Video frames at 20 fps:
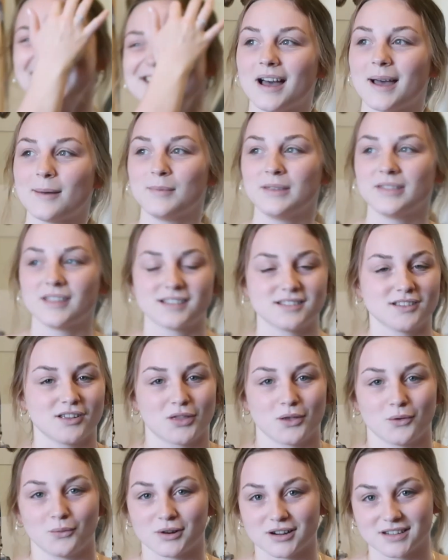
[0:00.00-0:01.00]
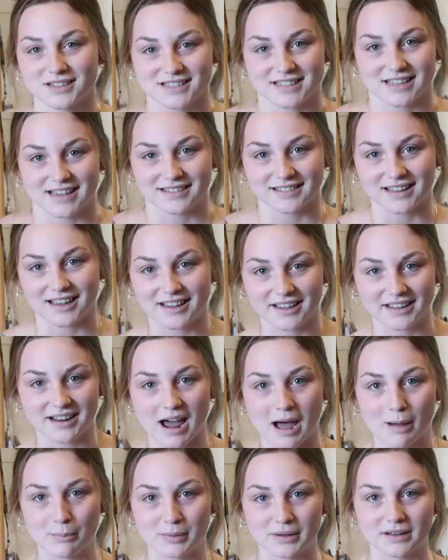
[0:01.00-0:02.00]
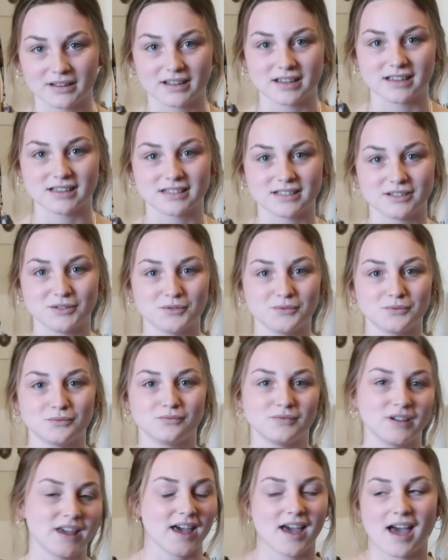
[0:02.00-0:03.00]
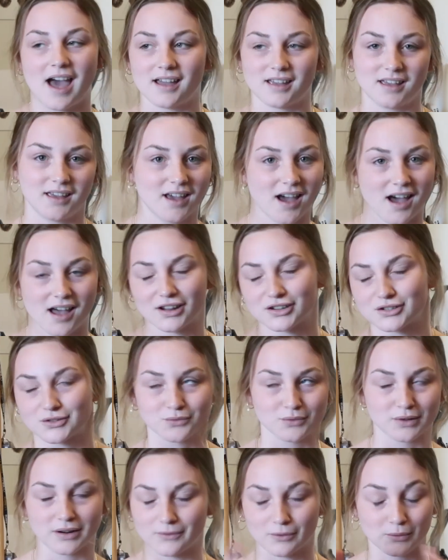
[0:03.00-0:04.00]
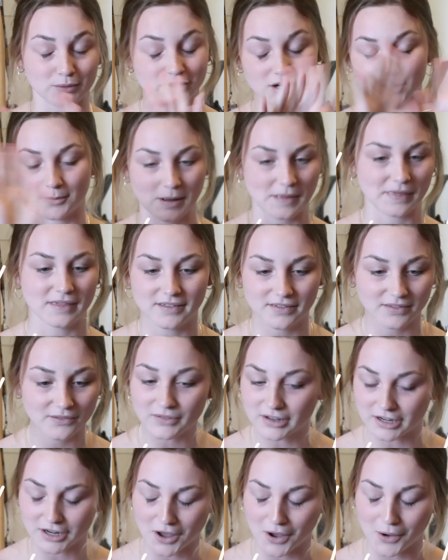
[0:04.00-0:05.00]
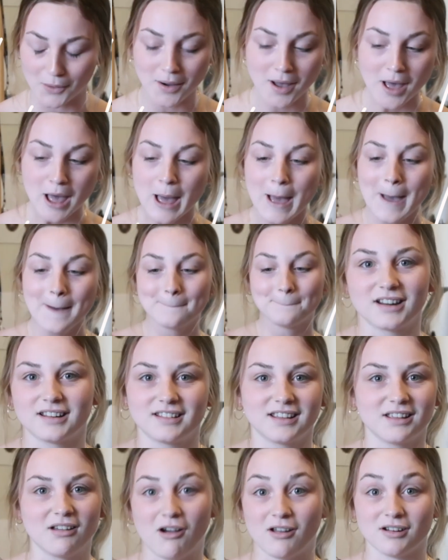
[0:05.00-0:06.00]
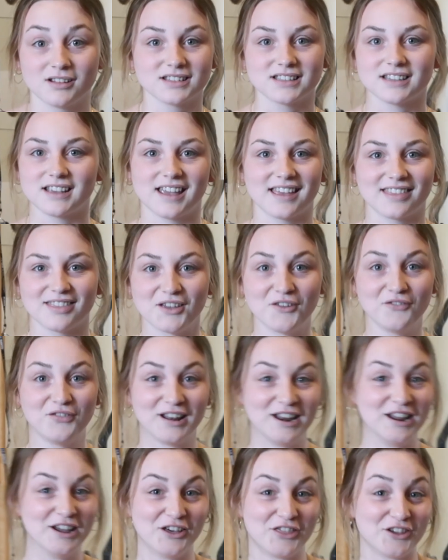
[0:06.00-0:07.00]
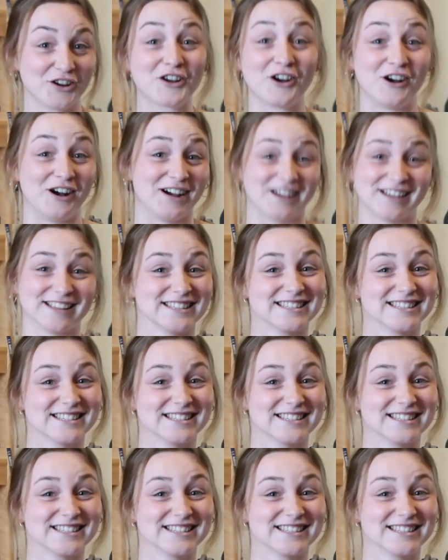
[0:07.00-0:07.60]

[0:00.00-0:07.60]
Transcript: I mean, that's not the worst thing that could happen, because you get Aggie cash and whatever we talked about in the video. Honestly, can't think of any other con.